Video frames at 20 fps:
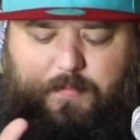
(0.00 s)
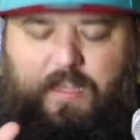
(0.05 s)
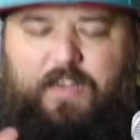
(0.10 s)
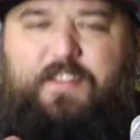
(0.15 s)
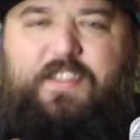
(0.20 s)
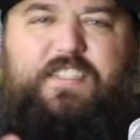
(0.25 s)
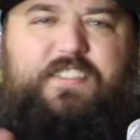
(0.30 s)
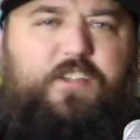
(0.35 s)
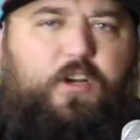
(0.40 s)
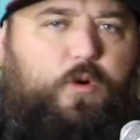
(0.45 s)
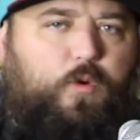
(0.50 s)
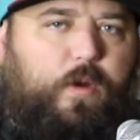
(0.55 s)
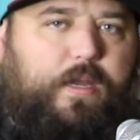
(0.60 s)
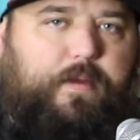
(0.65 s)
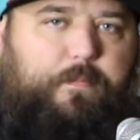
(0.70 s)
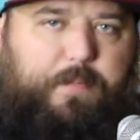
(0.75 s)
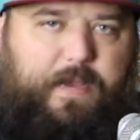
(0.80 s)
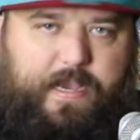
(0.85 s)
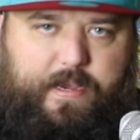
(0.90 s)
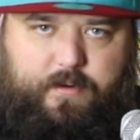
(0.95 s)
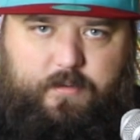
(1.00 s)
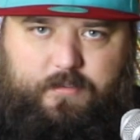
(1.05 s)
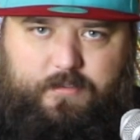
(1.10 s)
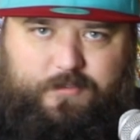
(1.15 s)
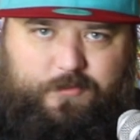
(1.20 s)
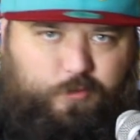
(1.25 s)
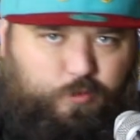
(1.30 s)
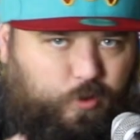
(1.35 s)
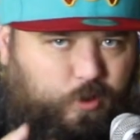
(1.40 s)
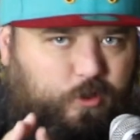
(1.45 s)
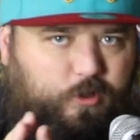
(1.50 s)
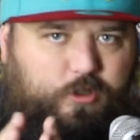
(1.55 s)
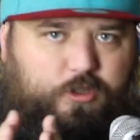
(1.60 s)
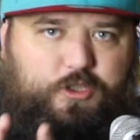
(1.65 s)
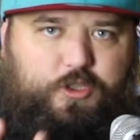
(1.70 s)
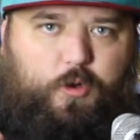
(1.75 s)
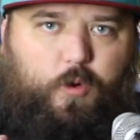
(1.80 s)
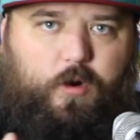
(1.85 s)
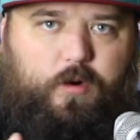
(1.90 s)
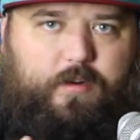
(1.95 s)
and these are quick panels, real
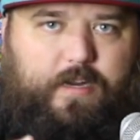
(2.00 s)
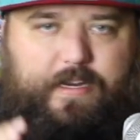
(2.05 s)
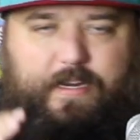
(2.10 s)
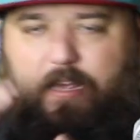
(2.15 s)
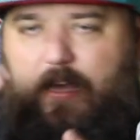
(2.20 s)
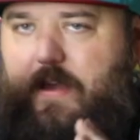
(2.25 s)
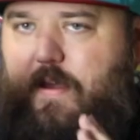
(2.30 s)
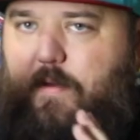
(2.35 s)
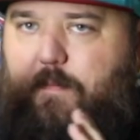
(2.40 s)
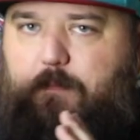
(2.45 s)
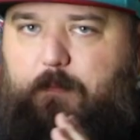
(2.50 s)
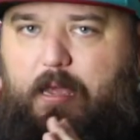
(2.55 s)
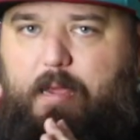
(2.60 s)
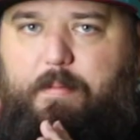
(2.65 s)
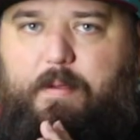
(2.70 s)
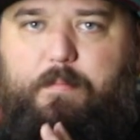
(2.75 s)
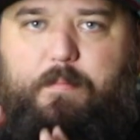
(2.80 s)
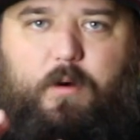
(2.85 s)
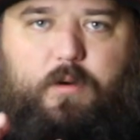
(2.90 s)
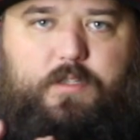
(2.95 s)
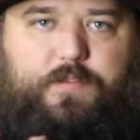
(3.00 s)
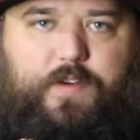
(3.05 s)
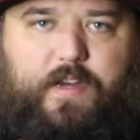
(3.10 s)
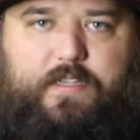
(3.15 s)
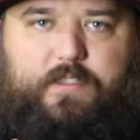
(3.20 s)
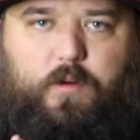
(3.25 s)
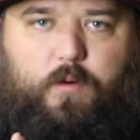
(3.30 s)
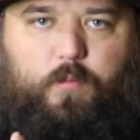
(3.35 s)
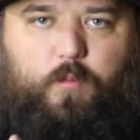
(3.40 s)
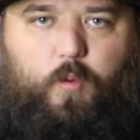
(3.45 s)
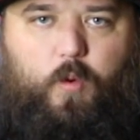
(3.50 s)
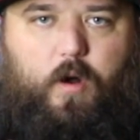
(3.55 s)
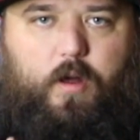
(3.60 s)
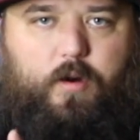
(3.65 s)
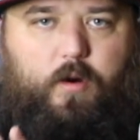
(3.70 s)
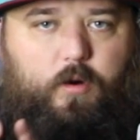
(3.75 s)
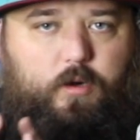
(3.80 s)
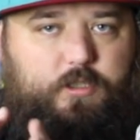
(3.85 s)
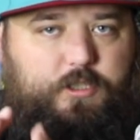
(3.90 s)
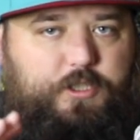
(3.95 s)
short, like maybe most fights are
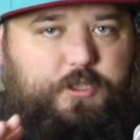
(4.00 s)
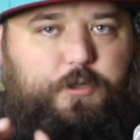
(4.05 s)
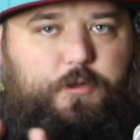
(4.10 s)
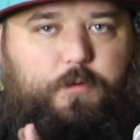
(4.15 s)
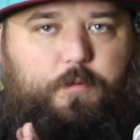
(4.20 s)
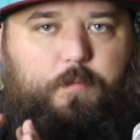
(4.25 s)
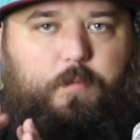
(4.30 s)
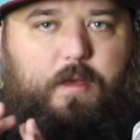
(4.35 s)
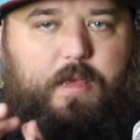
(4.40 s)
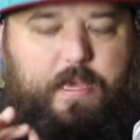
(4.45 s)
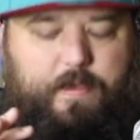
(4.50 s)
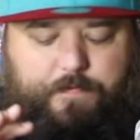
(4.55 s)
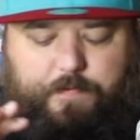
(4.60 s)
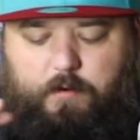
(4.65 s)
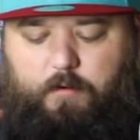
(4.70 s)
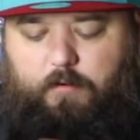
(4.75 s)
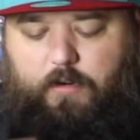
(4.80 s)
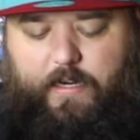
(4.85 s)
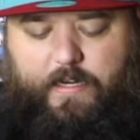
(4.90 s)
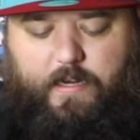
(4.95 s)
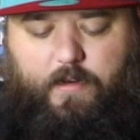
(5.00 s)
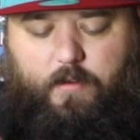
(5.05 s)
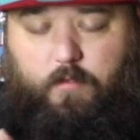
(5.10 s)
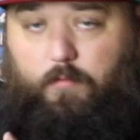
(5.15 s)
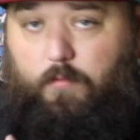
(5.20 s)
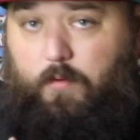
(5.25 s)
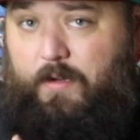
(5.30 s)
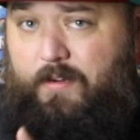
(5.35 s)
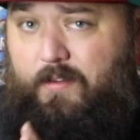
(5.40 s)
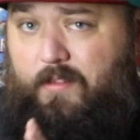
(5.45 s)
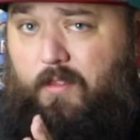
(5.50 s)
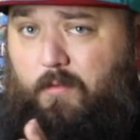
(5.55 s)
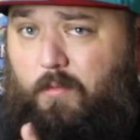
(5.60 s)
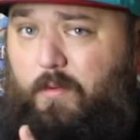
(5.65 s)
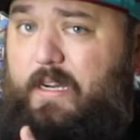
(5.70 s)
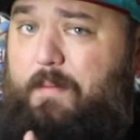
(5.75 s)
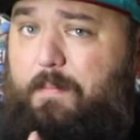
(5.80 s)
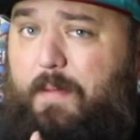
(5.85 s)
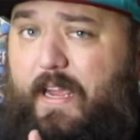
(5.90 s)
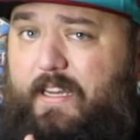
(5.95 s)
1 or 2, if you're lucky,
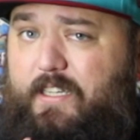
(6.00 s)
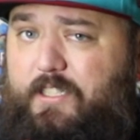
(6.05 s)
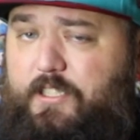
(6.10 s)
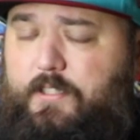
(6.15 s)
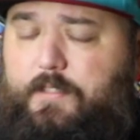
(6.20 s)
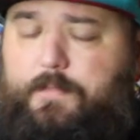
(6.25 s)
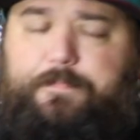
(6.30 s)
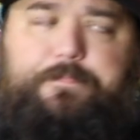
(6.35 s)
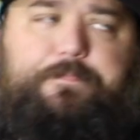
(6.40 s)
3 pages.